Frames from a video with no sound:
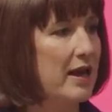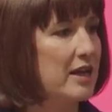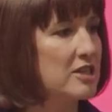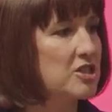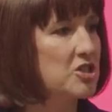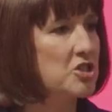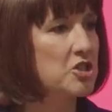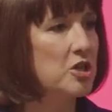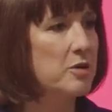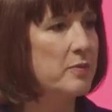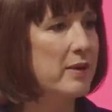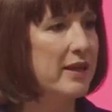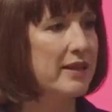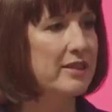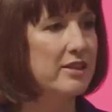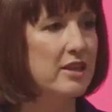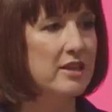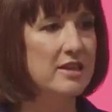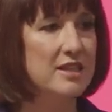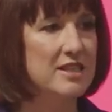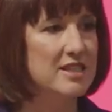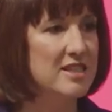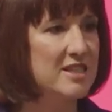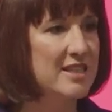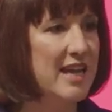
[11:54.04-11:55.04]
assuming
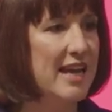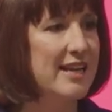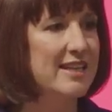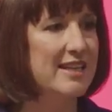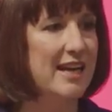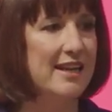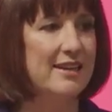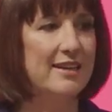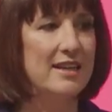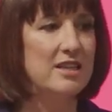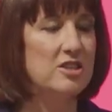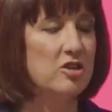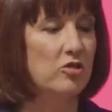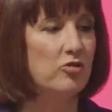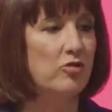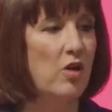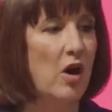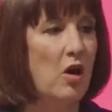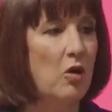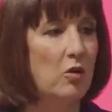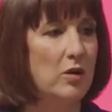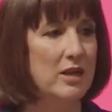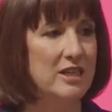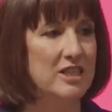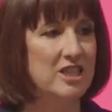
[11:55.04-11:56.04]
that the state had little
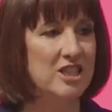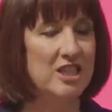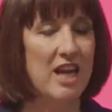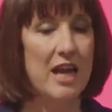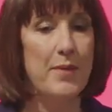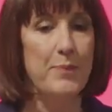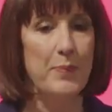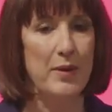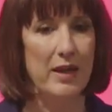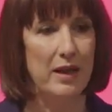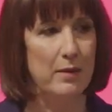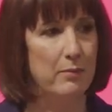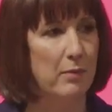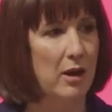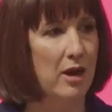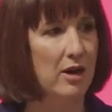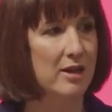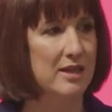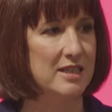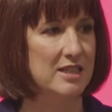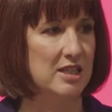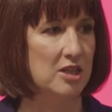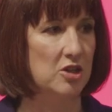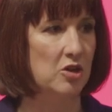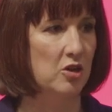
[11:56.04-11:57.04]
role in shaping a
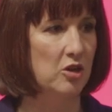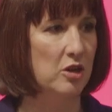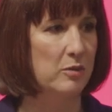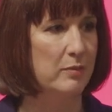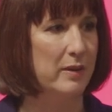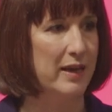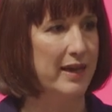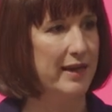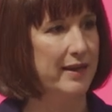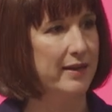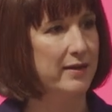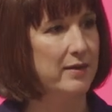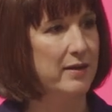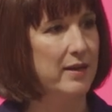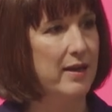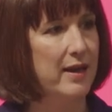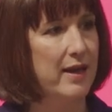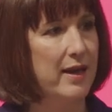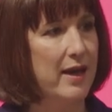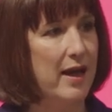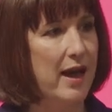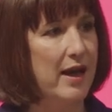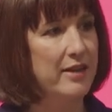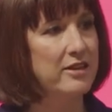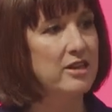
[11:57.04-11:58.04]
market economy
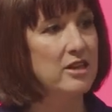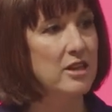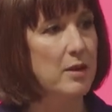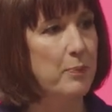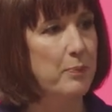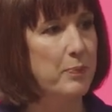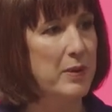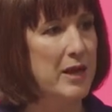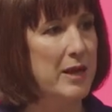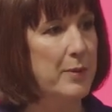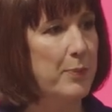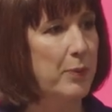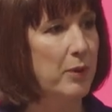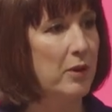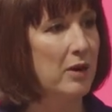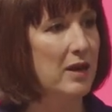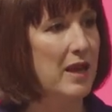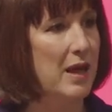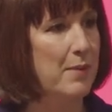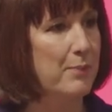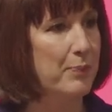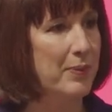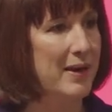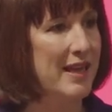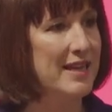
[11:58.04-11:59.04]
and that the people
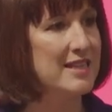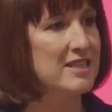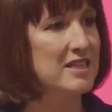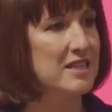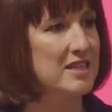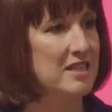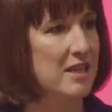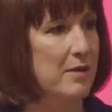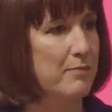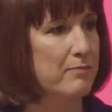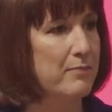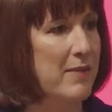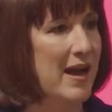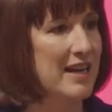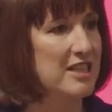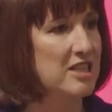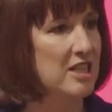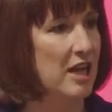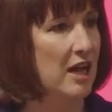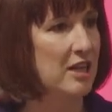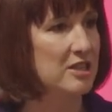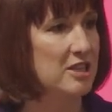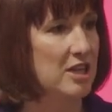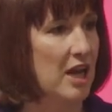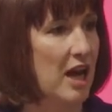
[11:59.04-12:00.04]
and places that
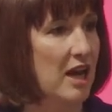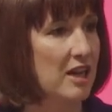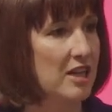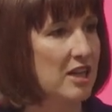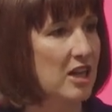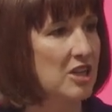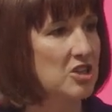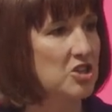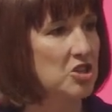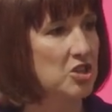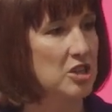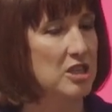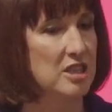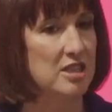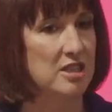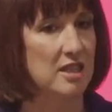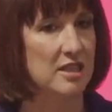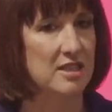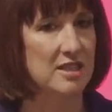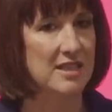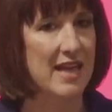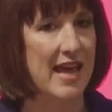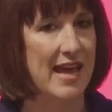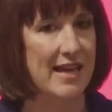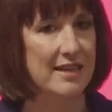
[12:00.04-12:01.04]
matter to a country's
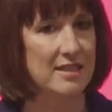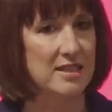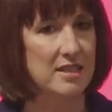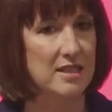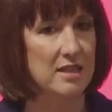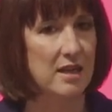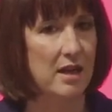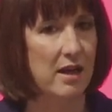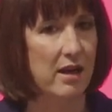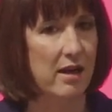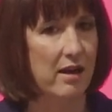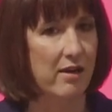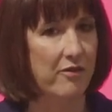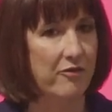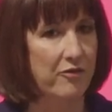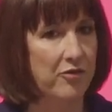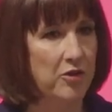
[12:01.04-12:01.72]
success are